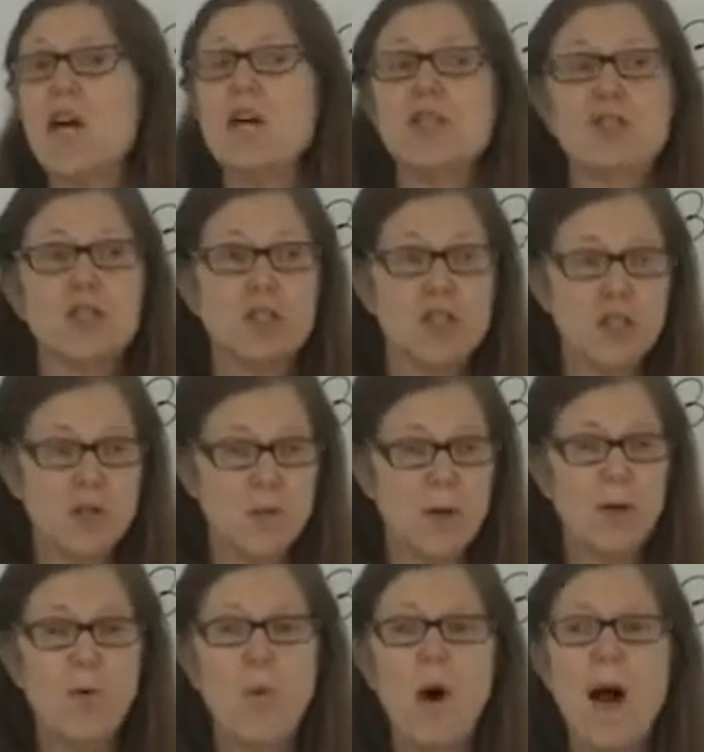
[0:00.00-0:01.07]
should just
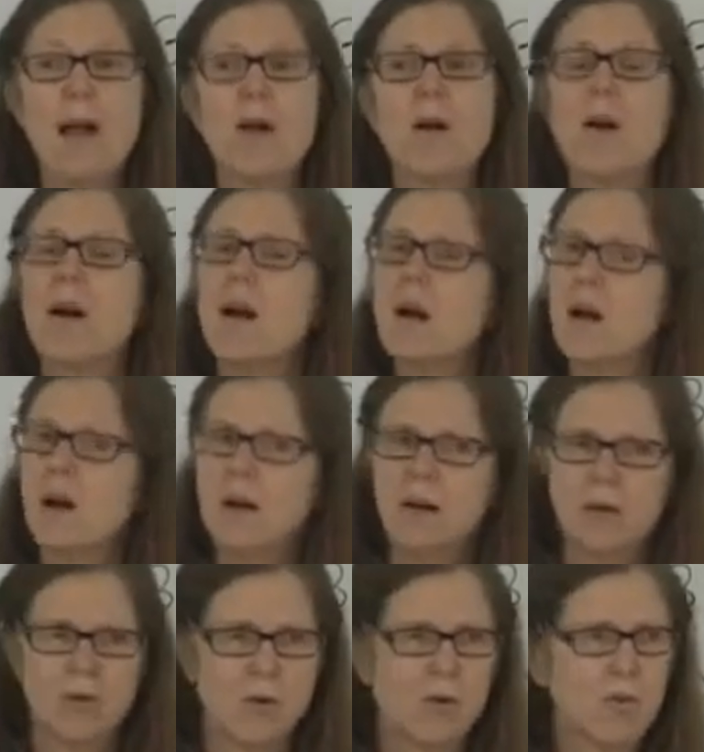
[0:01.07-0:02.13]
require
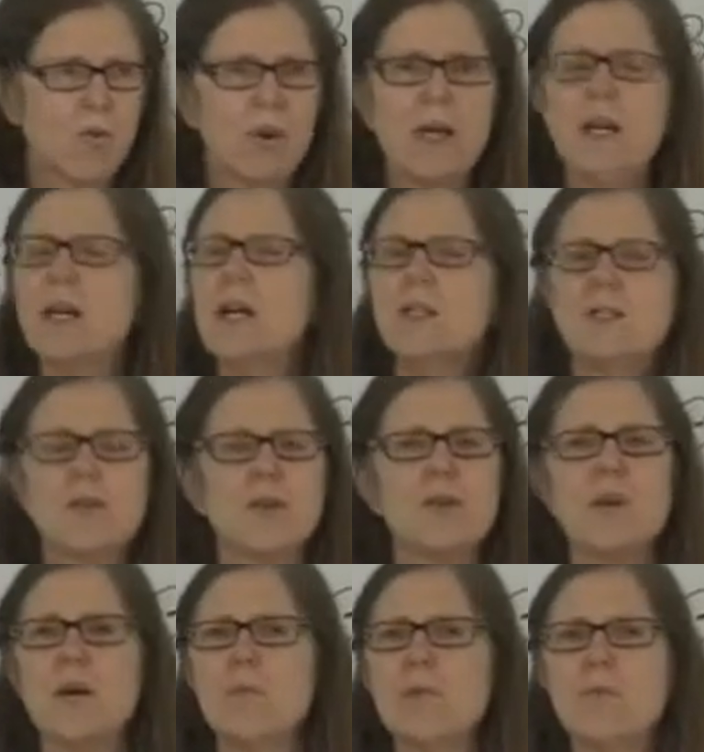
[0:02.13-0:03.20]
reading a certain
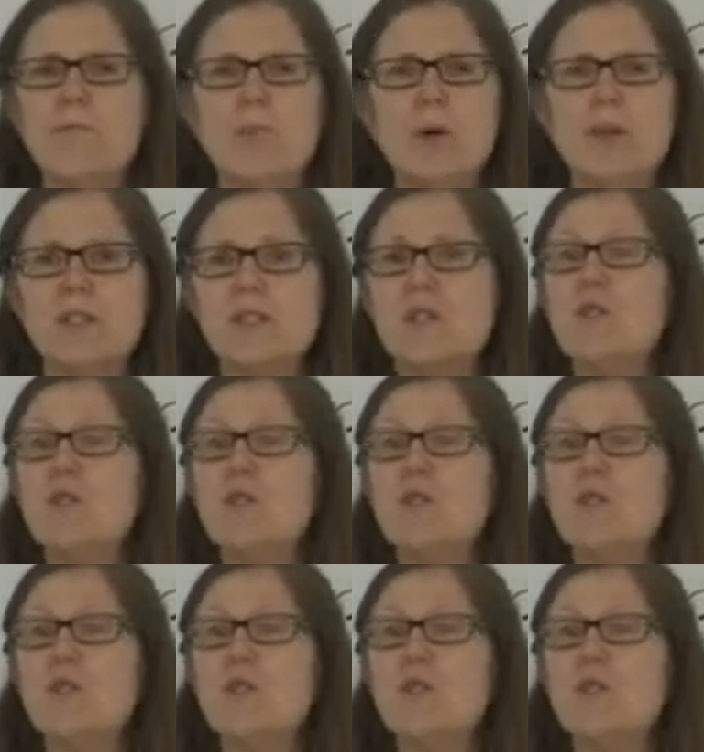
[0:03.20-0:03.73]
number of books.